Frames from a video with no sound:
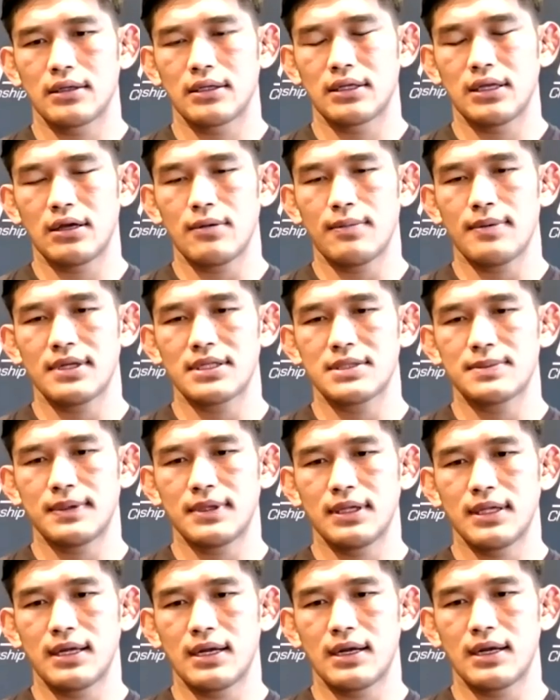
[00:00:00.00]
Gilbert's been
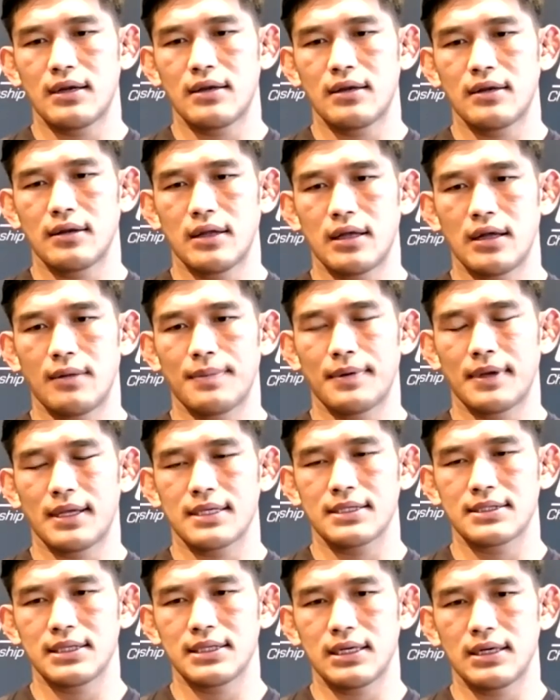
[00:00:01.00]
there helping
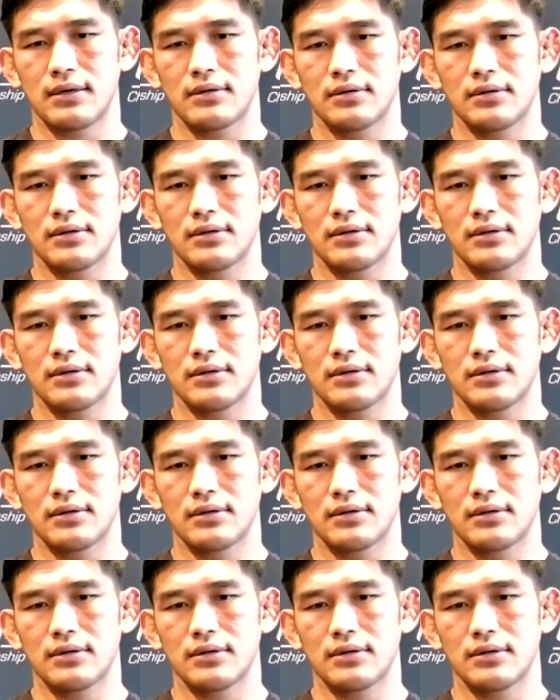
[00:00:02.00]
us out.